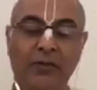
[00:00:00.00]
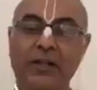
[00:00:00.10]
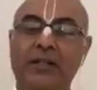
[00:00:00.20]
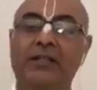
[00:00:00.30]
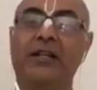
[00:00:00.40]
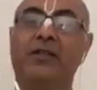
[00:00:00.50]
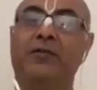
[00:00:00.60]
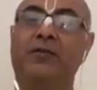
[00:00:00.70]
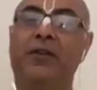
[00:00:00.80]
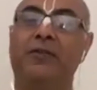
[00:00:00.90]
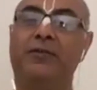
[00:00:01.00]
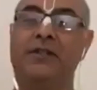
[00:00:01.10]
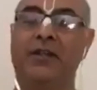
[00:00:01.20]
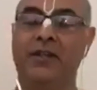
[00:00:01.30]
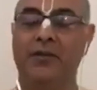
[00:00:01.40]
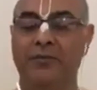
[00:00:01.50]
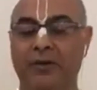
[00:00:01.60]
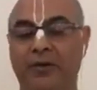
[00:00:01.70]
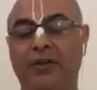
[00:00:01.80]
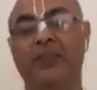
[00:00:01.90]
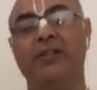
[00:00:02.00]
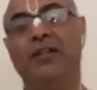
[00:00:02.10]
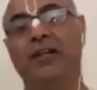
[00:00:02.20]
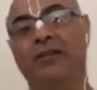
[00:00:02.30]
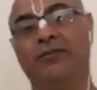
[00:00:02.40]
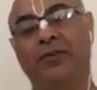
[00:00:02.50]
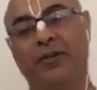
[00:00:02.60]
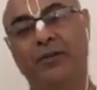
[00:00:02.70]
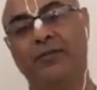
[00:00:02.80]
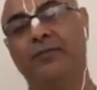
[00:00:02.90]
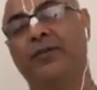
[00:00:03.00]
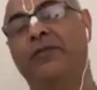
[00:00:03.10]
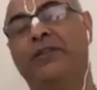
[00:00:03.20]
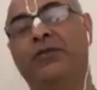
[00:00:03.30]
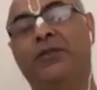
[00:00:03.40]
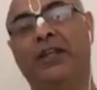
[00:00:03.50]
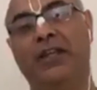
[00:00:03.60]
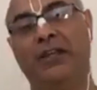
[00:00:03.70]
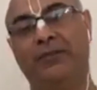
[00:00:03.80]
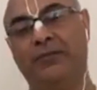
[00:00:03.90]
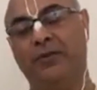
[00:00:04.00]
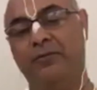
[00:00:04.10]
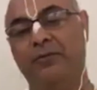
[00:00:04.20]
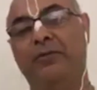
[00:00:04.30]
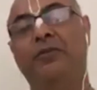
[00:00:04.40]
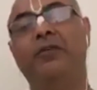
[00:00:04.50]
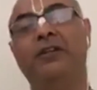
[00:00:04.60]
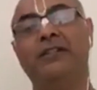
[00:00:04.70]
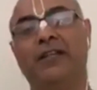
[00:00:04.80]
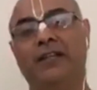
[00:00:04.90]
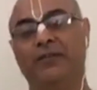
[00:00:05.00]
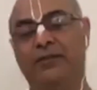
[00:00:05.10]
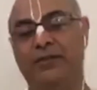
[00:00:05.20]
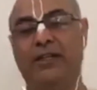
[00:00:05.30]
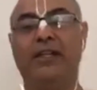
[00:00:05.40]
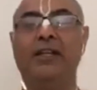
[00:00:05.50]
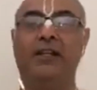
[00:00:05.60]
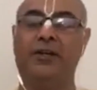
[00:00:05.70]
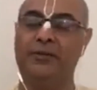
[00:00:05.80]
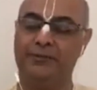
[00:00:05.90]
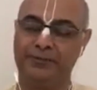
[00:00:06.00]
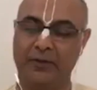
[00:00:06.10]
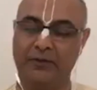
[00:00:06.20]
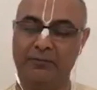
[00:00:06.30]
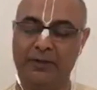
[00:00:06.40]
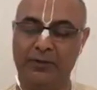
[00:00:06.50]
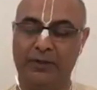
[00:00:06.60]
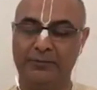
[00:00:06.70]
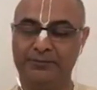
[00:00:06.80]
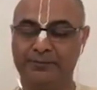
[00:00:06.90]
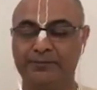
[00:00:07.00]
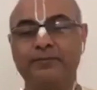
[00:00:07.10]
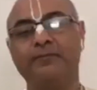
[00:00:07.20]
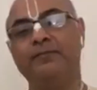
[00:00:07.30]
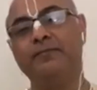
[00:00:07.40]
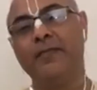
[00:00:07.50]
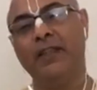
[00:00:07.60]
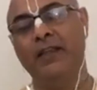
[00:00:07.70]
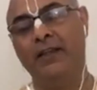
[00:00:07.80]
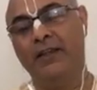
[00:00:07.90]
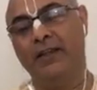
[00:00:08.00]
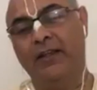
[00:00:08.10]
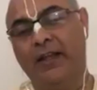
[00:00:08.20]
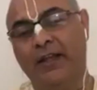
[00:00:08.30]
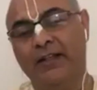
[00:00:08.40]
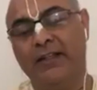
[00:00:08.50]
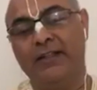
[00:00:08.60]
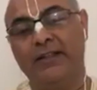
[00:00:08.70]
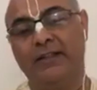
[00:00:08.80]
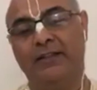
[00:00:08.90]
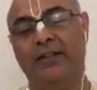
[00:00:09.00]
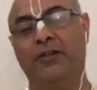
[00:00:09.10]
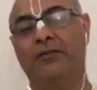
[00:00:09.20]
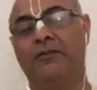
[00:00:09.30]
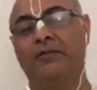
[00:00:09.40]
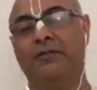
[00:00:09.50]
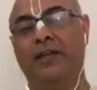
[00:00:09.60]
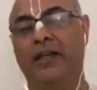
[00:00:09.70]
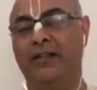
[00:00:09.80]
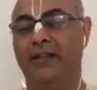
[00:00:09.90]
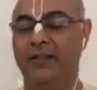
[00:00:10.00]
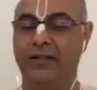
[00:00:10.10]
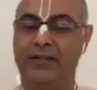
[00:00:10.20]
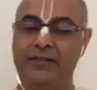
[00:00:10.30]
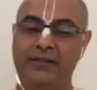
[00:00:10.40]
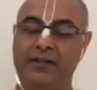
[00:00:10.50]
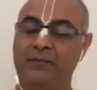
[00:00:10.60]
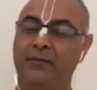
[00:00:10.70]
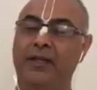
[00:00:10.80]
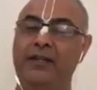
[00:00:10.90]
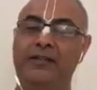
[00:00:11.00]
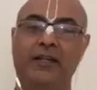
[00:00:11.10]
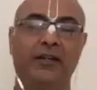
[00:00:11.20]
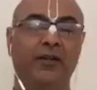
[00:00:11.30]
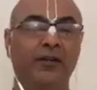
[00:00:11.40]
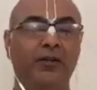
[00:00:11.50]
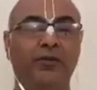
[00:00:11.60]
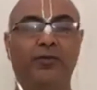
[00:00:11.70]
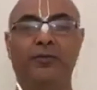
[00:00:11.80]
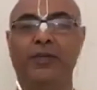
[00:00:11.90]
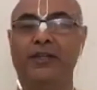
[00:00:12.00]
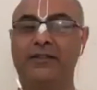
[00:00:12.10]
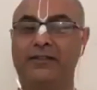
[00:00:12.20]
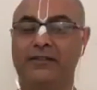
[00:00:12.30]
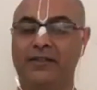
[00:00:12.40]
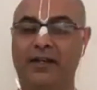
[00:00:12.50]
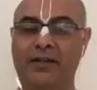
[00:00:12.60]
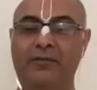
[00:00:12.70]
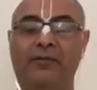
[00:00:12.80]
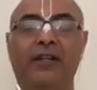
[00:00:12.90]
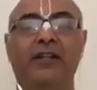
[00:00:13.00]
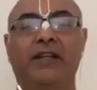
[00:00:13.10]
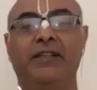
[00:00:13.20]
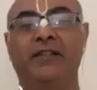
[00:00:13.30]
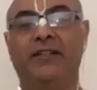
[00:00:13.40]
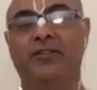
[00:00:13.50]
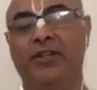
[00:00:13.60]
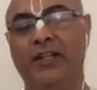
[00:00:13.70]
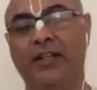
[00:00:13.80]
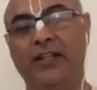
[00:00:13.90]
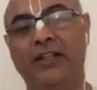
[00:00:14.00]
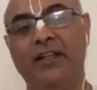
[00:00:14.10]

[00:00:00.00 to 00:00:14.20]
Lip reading: various kinds of gifts for Krishna, for Vasudeva, from Ugrasen, who is the king now of Mathura. And they, and he is amazed, and all the gopis are very nicely treating, and